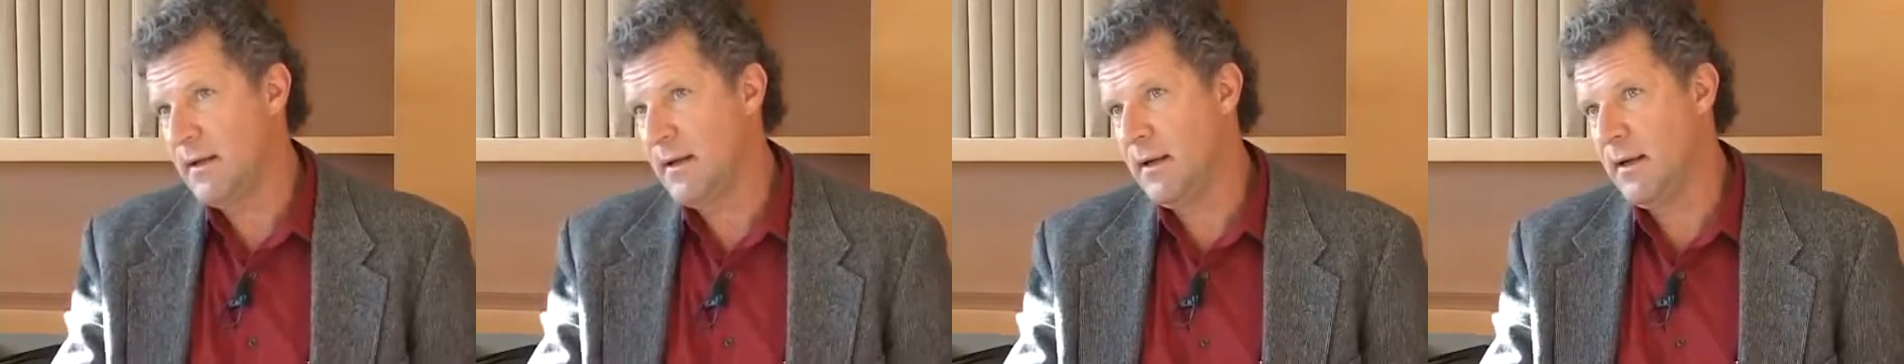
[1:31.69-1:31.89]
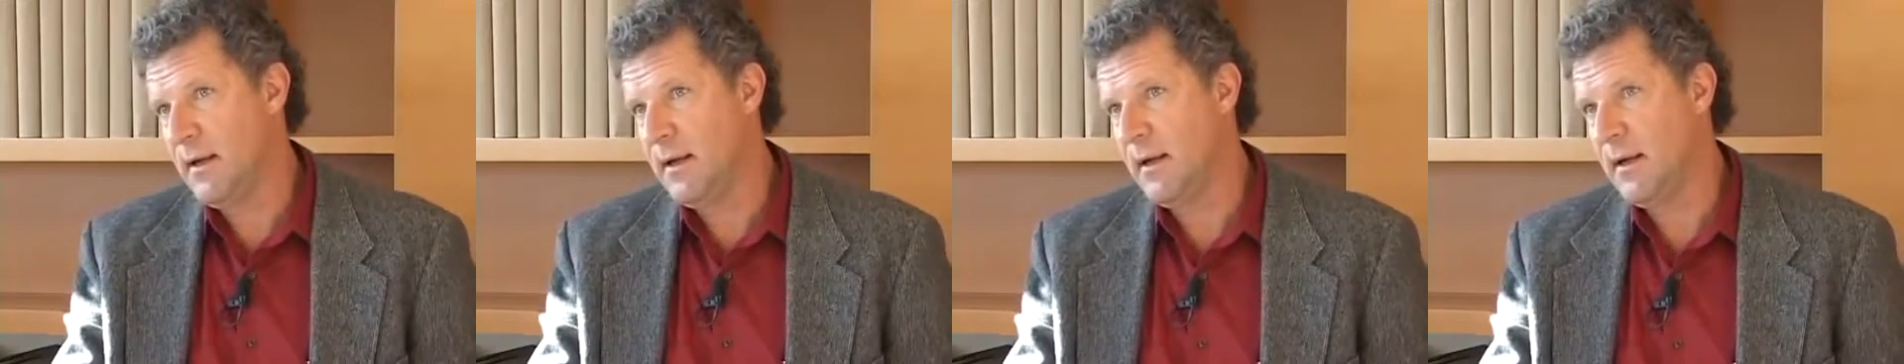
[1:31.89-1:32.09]

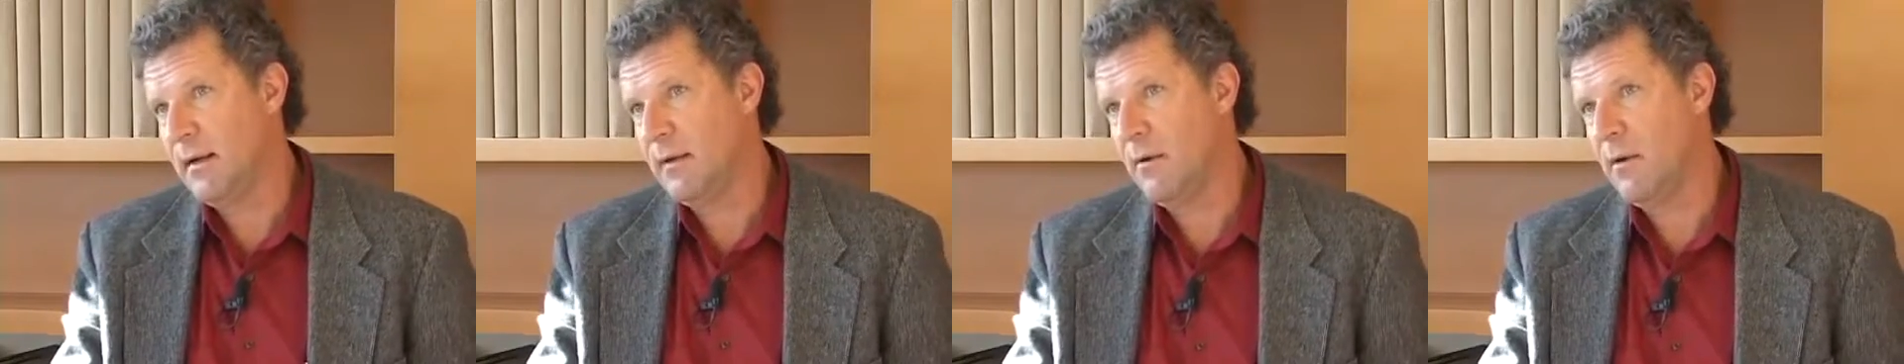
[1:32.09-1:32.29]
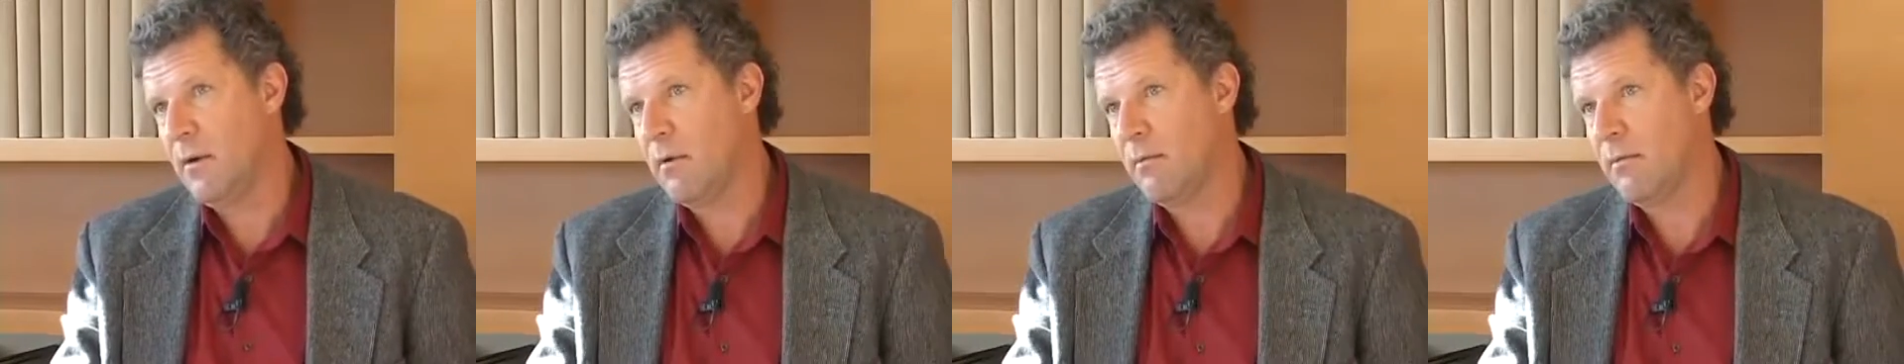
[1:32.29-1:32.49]

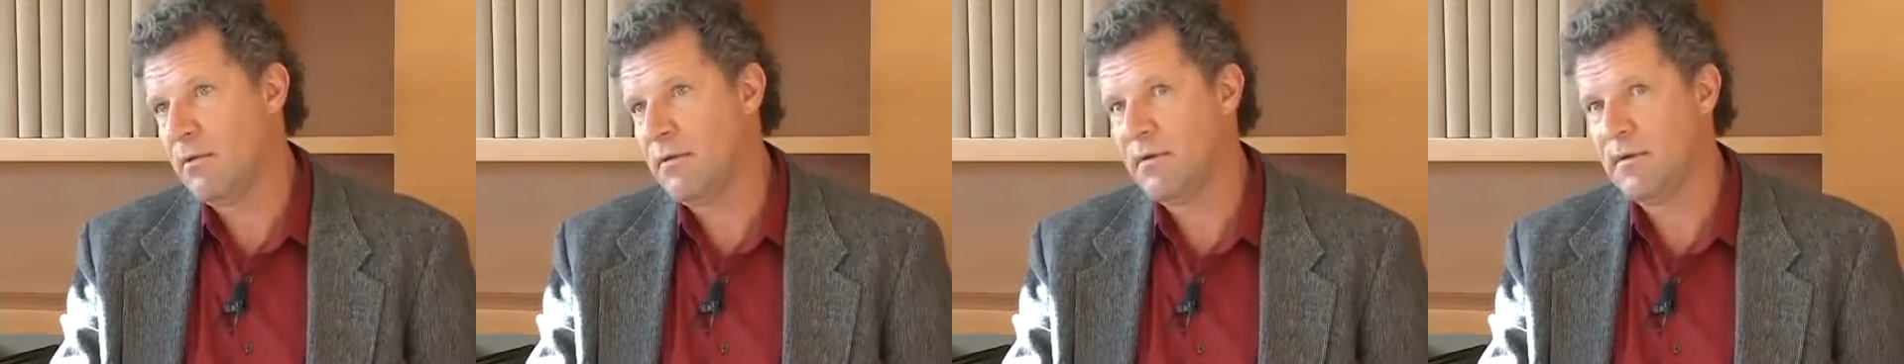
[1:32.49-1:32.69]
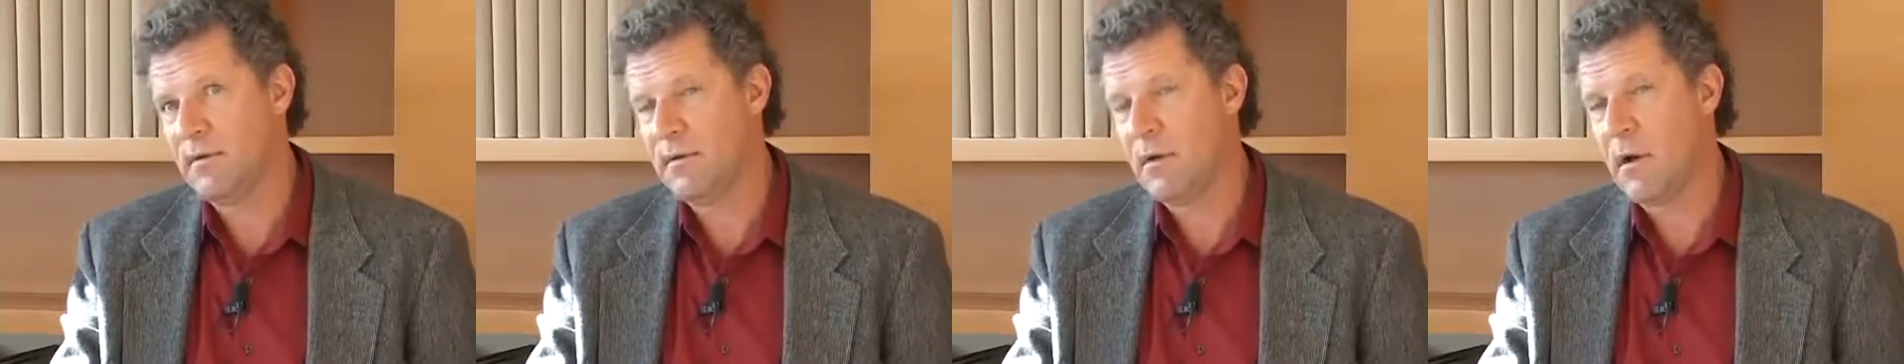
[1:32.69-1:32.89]
and along
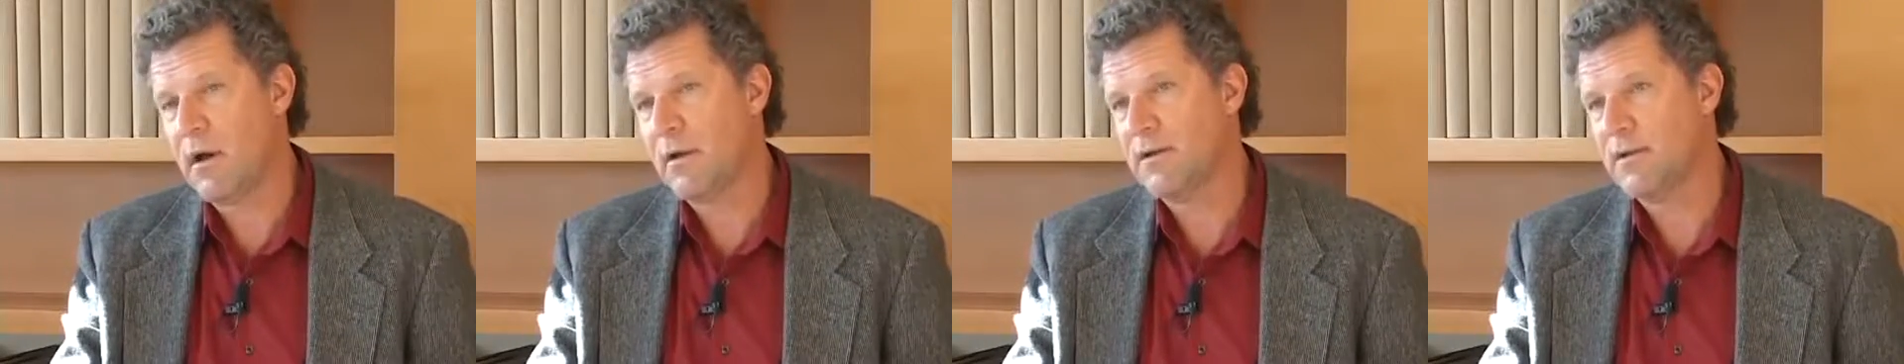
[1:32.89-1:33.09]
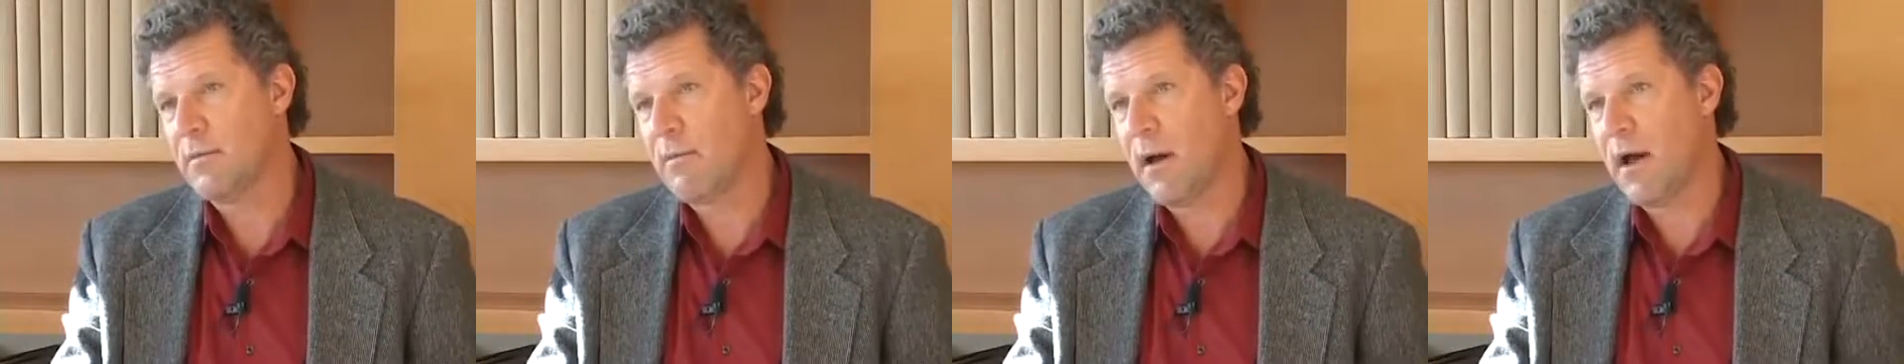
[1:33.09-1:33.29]
with
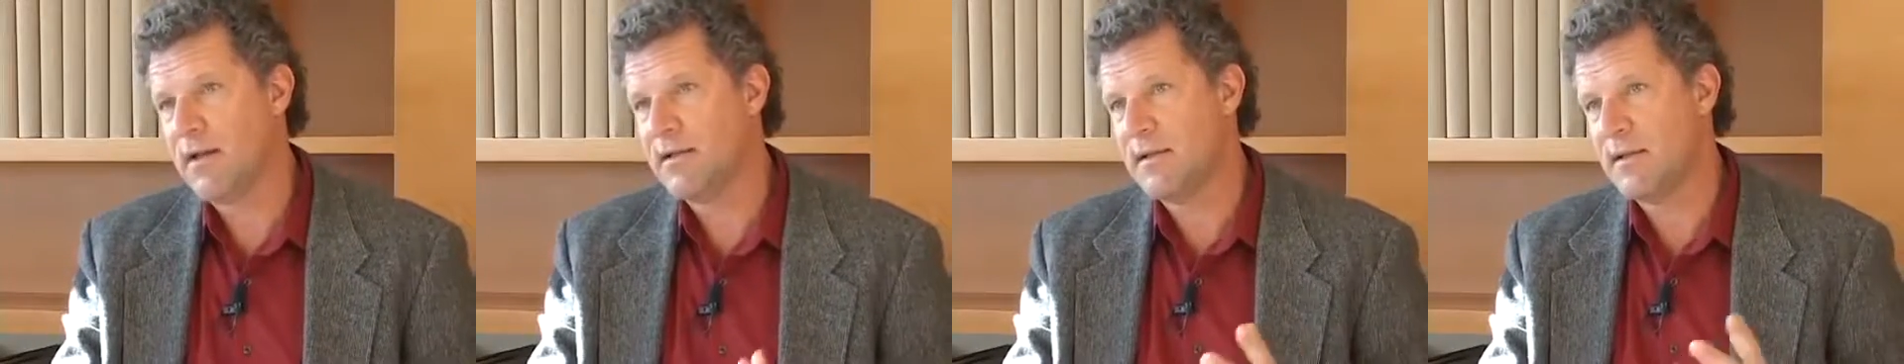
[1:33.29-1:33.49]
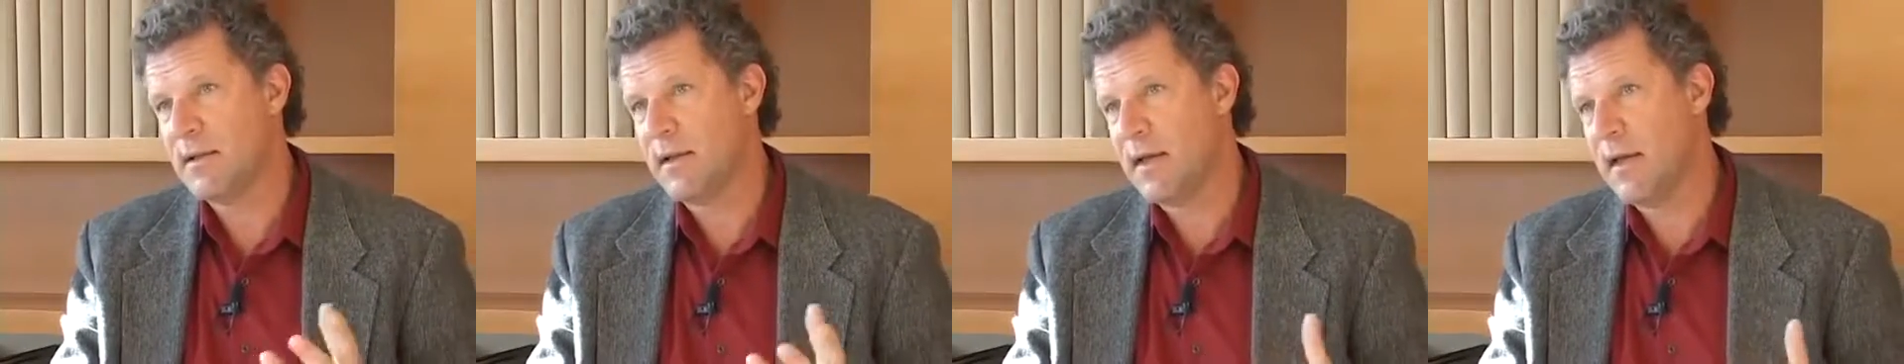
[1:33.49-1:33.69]

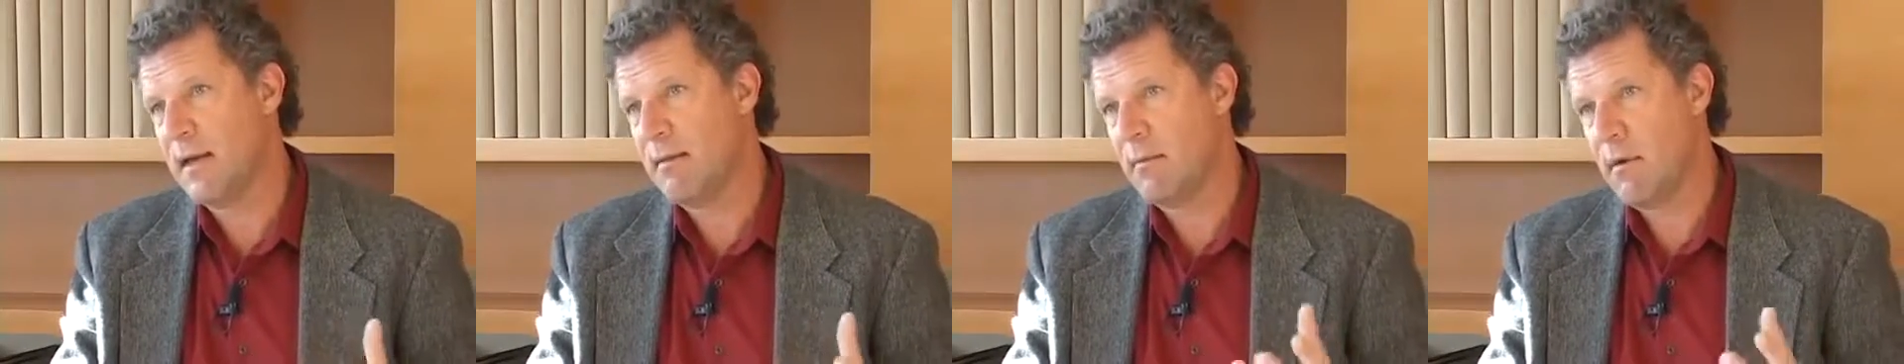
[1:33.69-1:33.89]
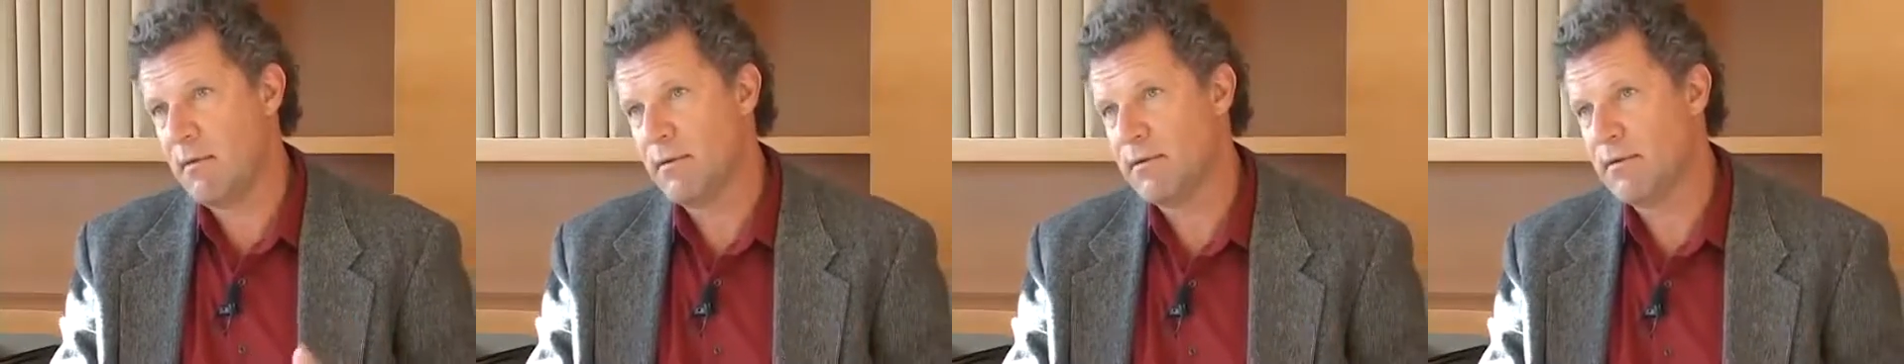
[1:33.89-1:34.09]
customizing the
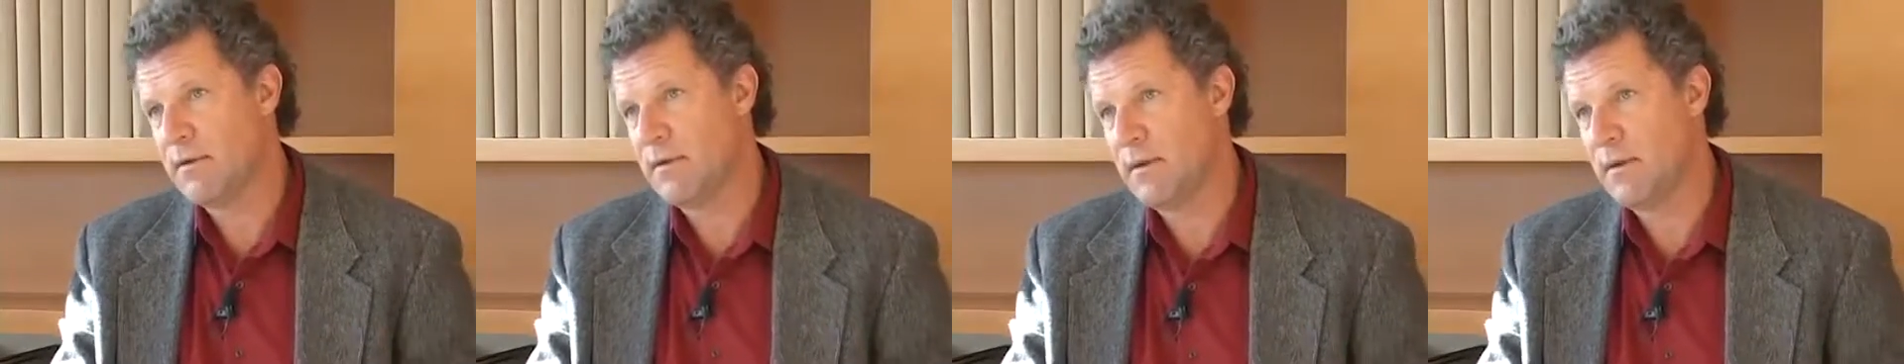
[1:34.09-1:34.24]
chemos